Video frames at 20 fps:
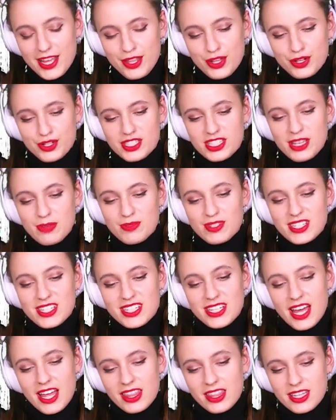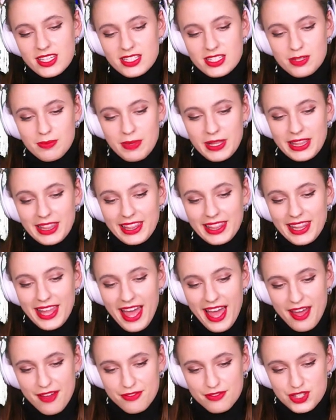there seems nothing to be
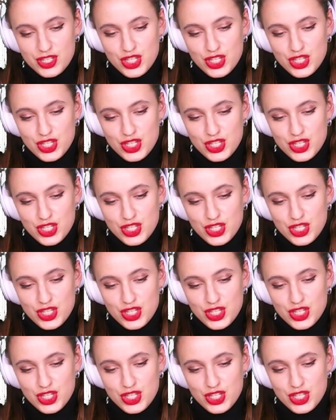left,